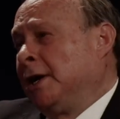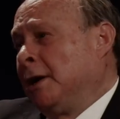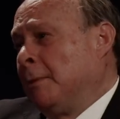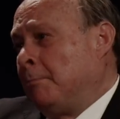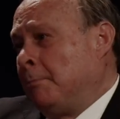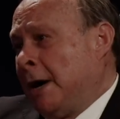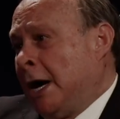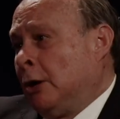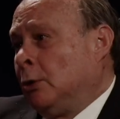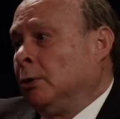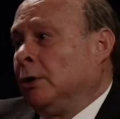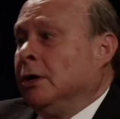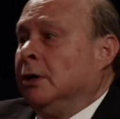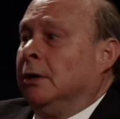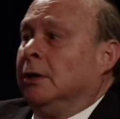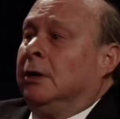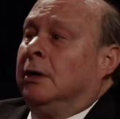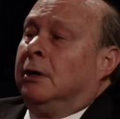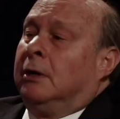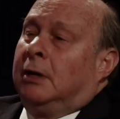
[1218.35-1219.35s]
about
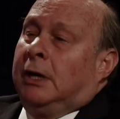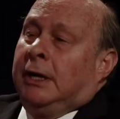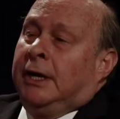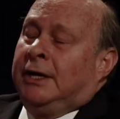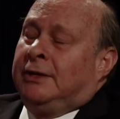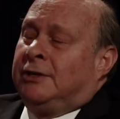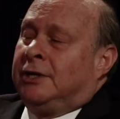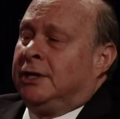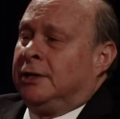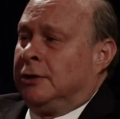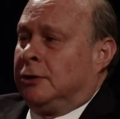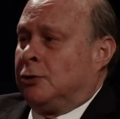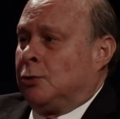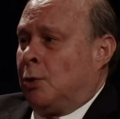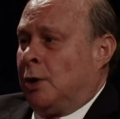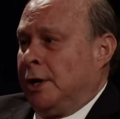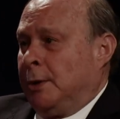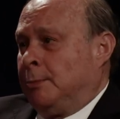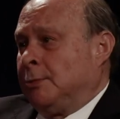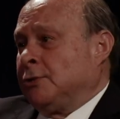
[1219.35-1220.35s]
eighteen to
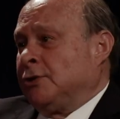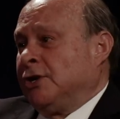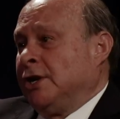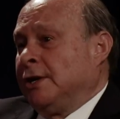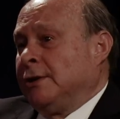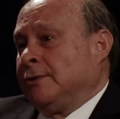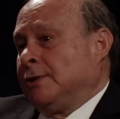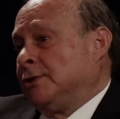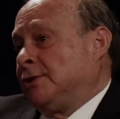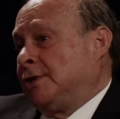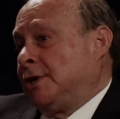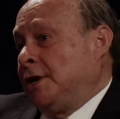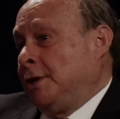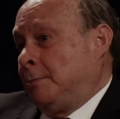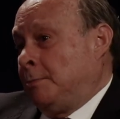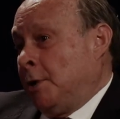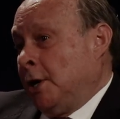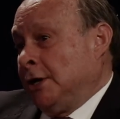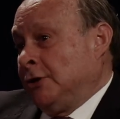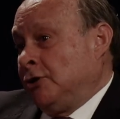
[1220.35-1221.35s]
twenty percent of the
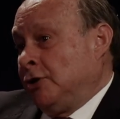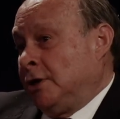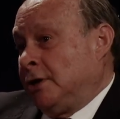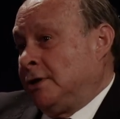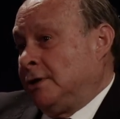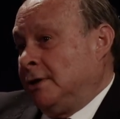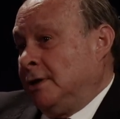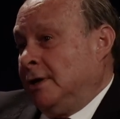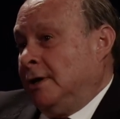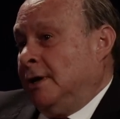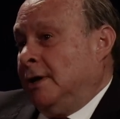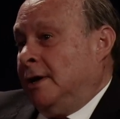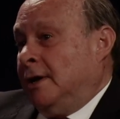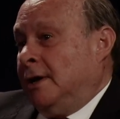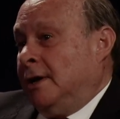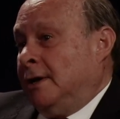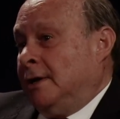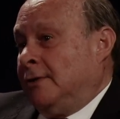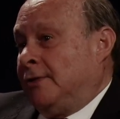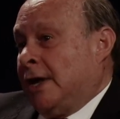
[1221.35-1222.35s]
state budget.
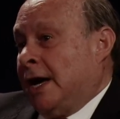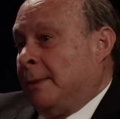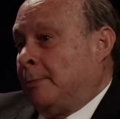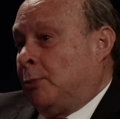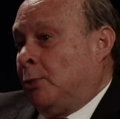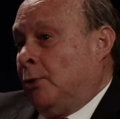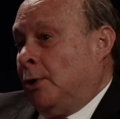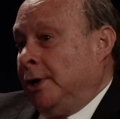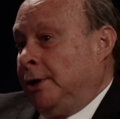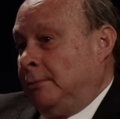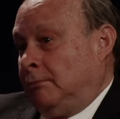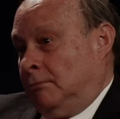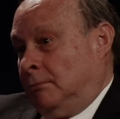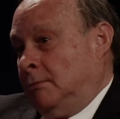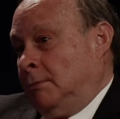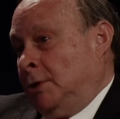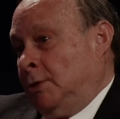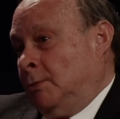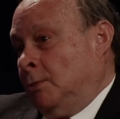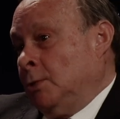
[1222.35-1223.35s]
And at that point,
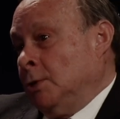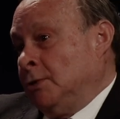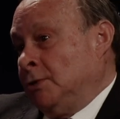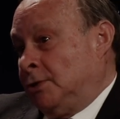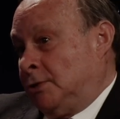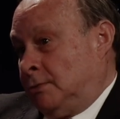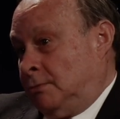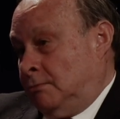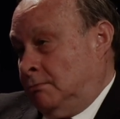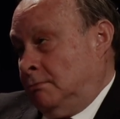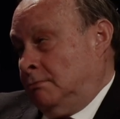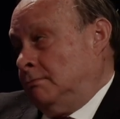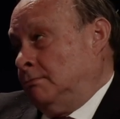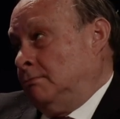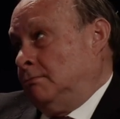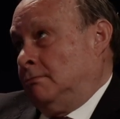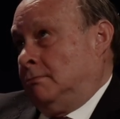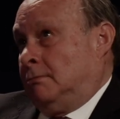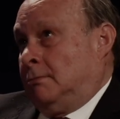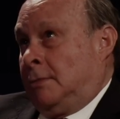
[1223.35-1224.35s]
it was
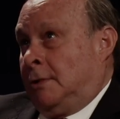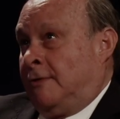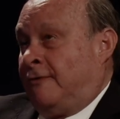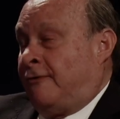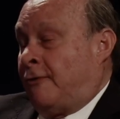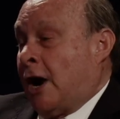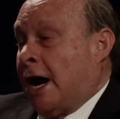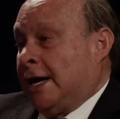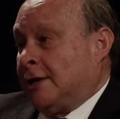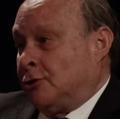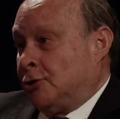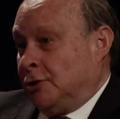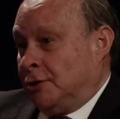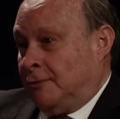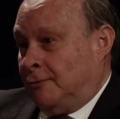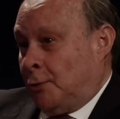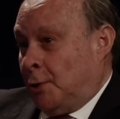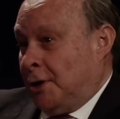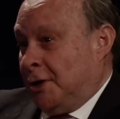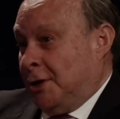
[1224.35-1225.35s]
a fraction
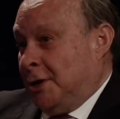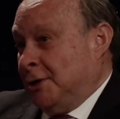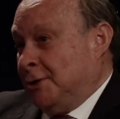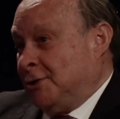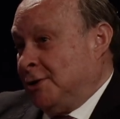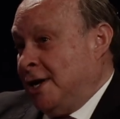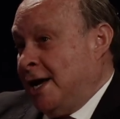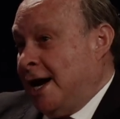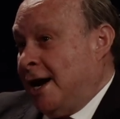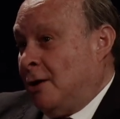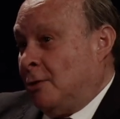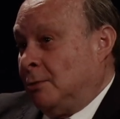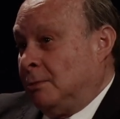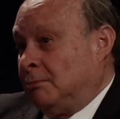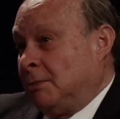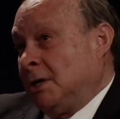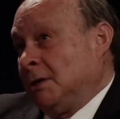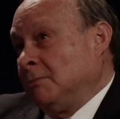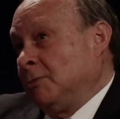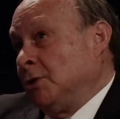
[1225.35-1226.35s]
of what it is now.
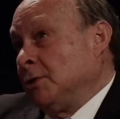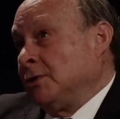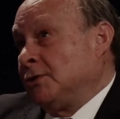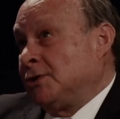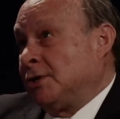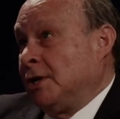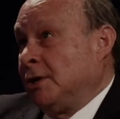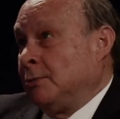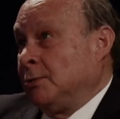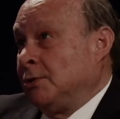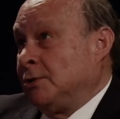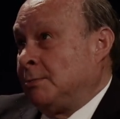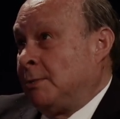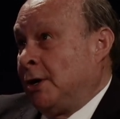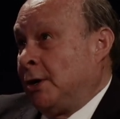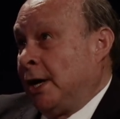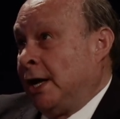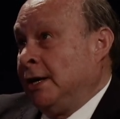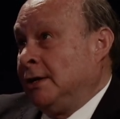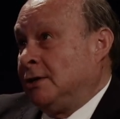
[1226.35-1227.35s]
I'm right. going to say it was about
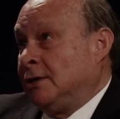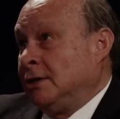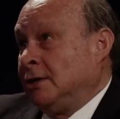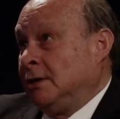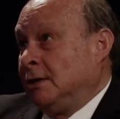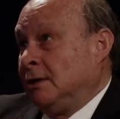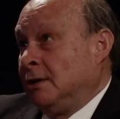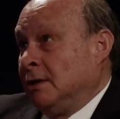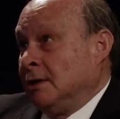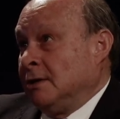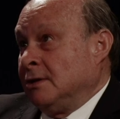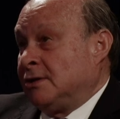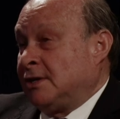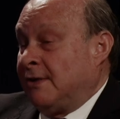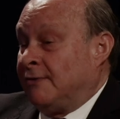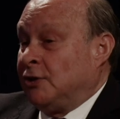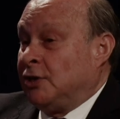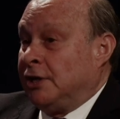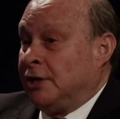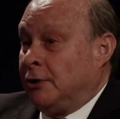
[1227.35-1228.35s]
eighteen,
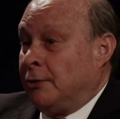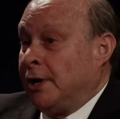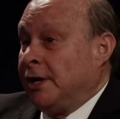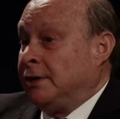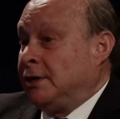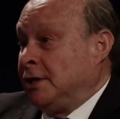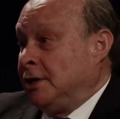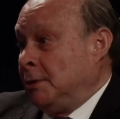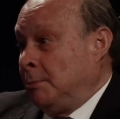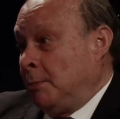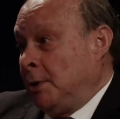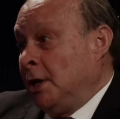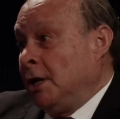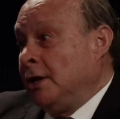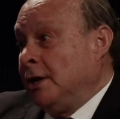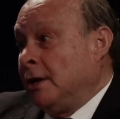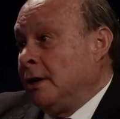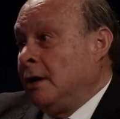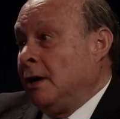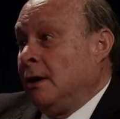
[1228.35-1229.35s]
seventeen or eighteen
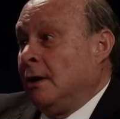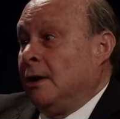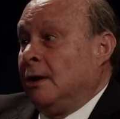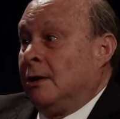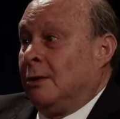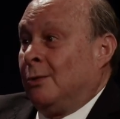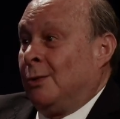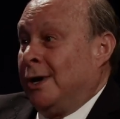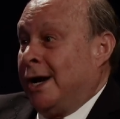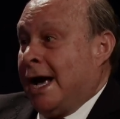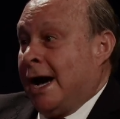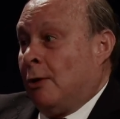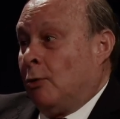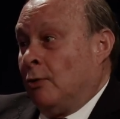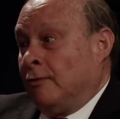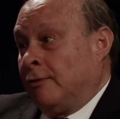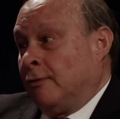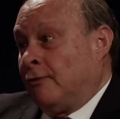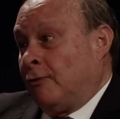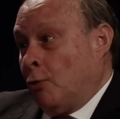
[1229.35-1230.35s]
billion. We're now
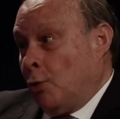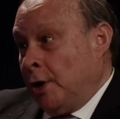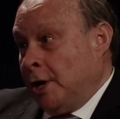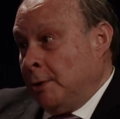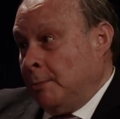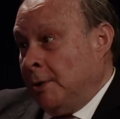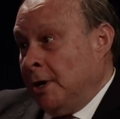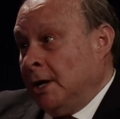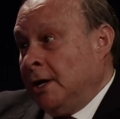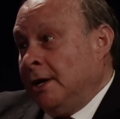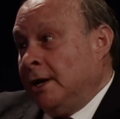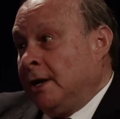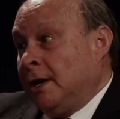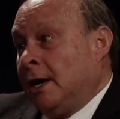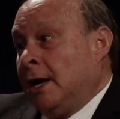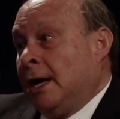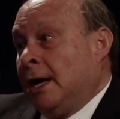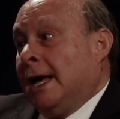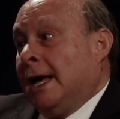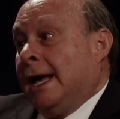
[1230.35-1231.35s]
over forty billion,
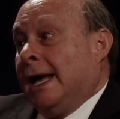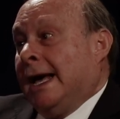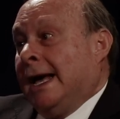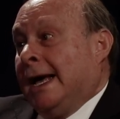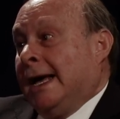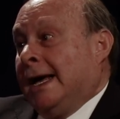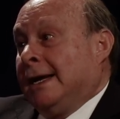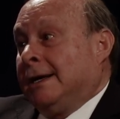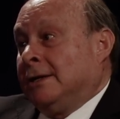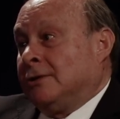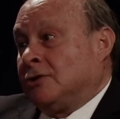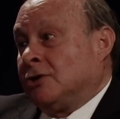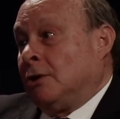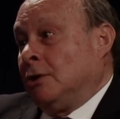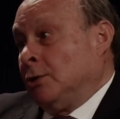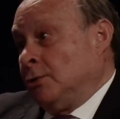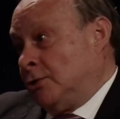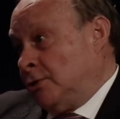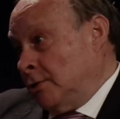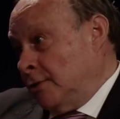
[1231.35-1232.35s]
and it's
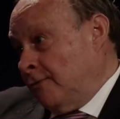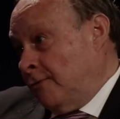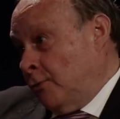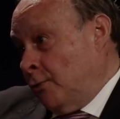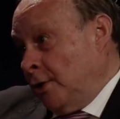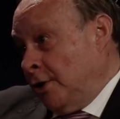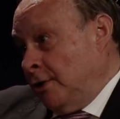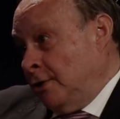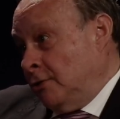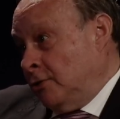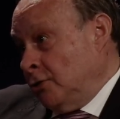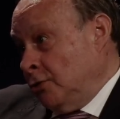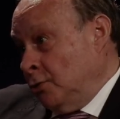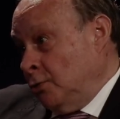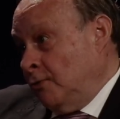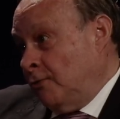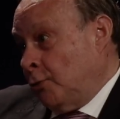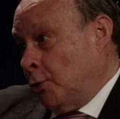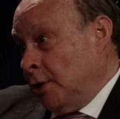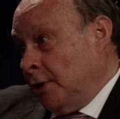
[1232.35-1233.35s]
closer to
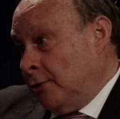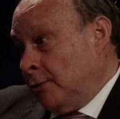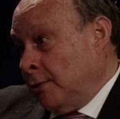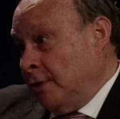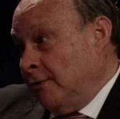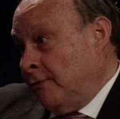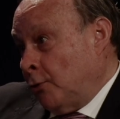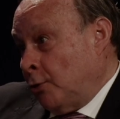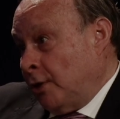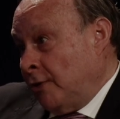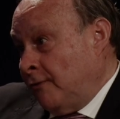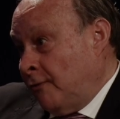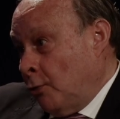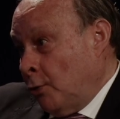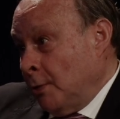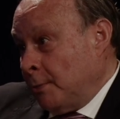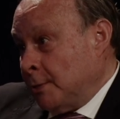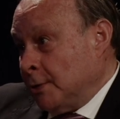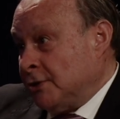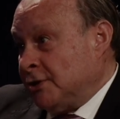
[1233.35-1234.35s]
forty-two, forty-three,
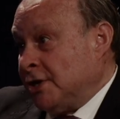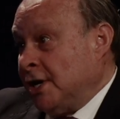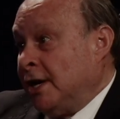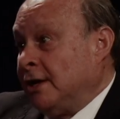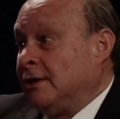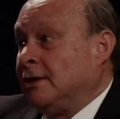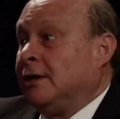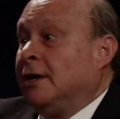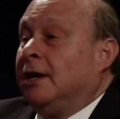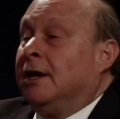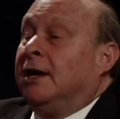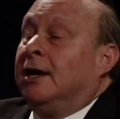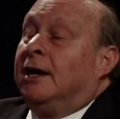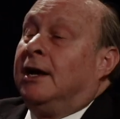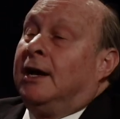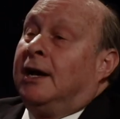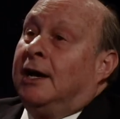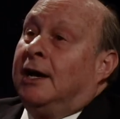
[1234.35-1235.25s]
forty-four percent. Exactly.